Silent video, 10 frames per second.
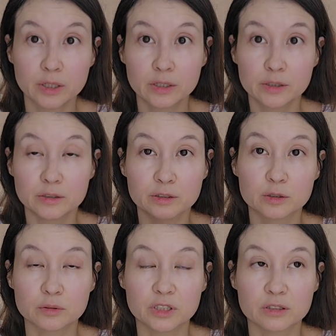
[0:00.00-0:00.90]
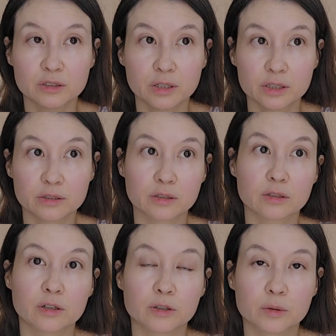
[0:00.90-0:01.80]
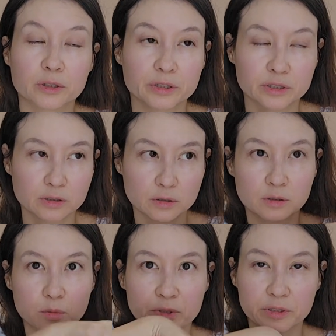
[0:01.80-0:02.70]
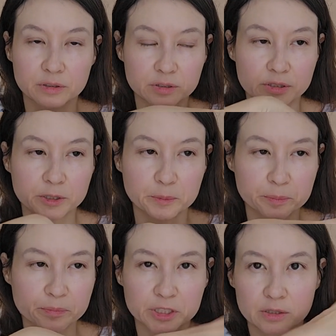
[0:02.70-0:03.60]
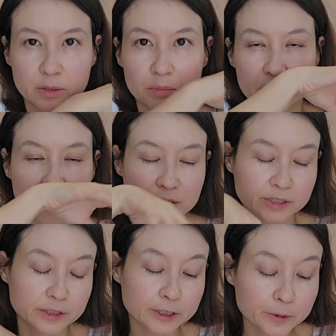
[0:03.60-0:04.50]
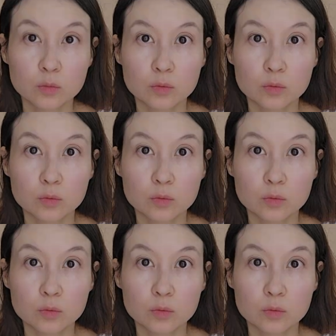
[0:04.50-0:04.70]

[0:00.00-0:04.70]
you don't need to exit the cargo area. It's all within the same, there's like buildings in there.